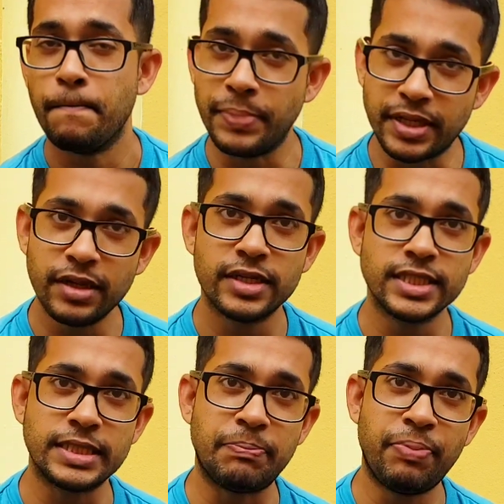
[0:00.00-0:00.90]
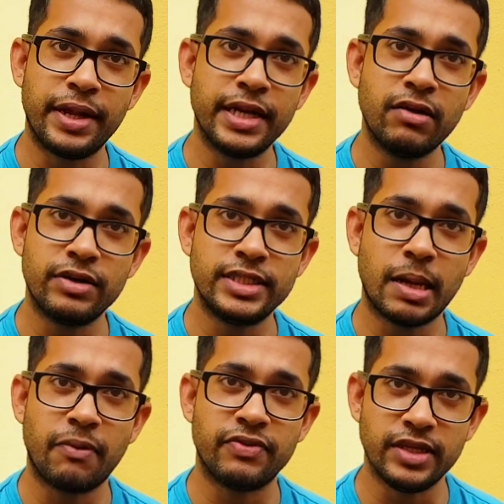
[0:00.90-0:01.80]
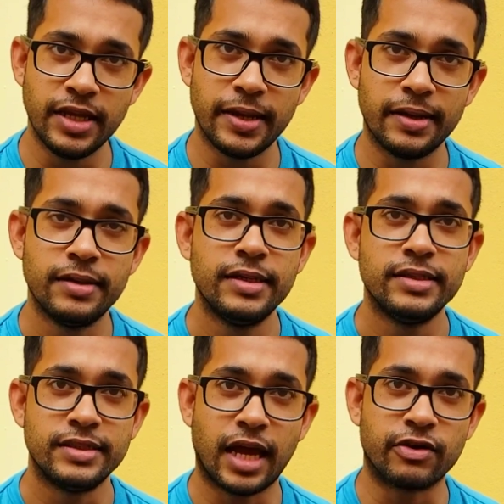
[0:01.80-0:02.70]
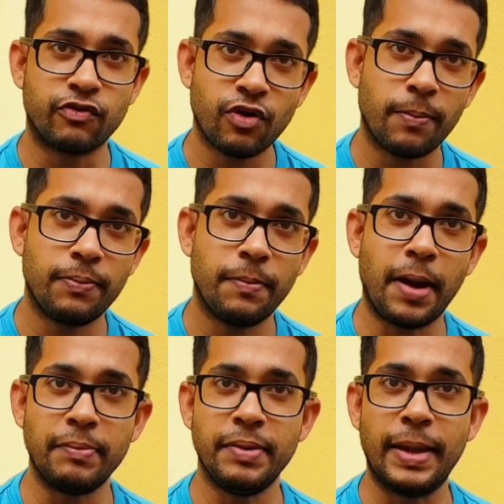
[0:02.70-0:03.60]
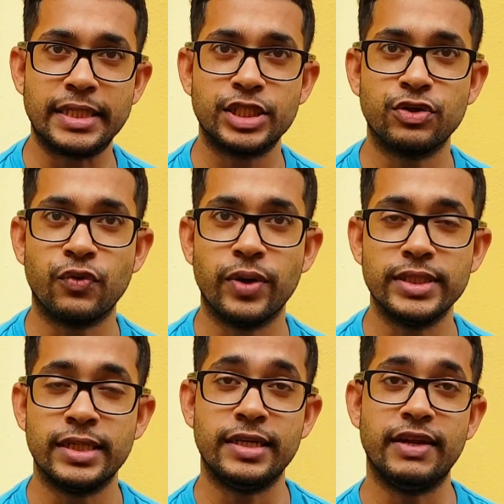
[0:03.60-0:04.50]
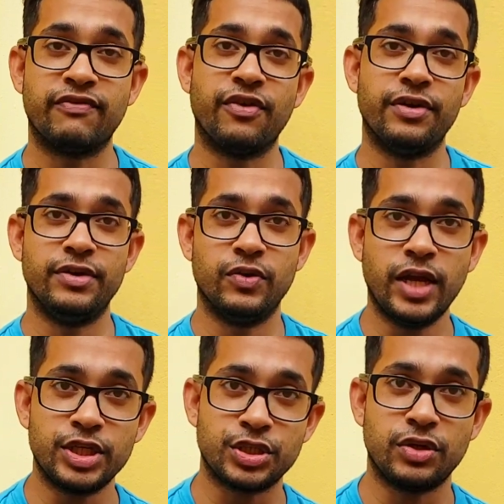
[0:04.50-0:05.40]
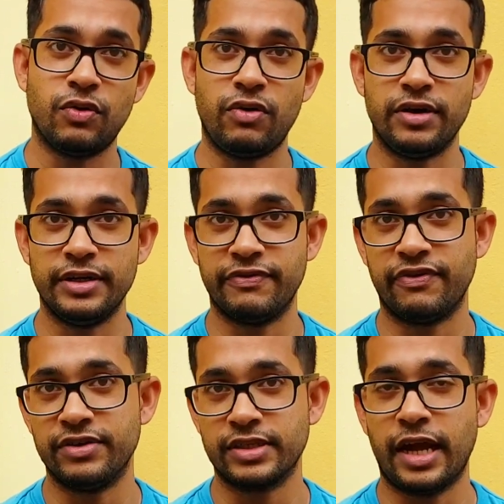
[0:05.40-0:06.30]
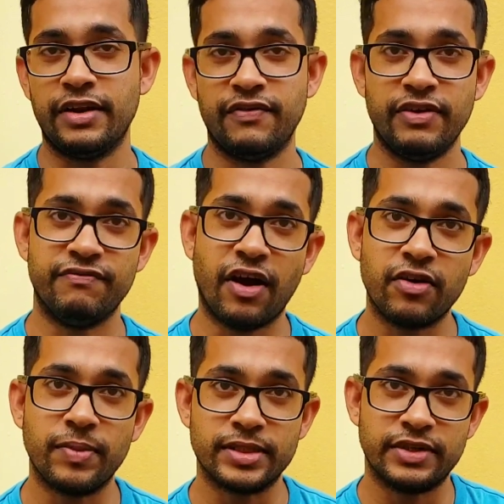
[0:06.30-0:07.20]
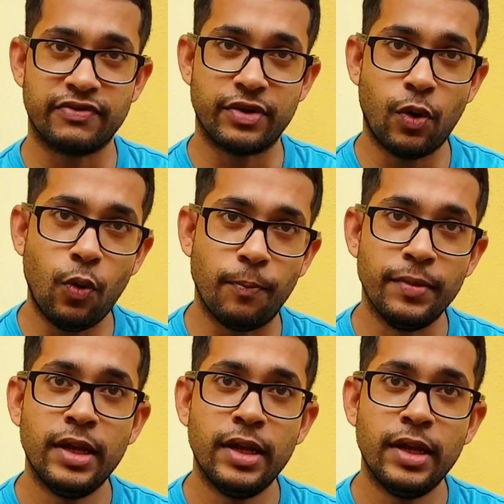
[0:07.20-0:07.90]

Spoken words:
Because depending on the time of the year, that crop might be better to grow it in a different location or a different kind of environment, a different home.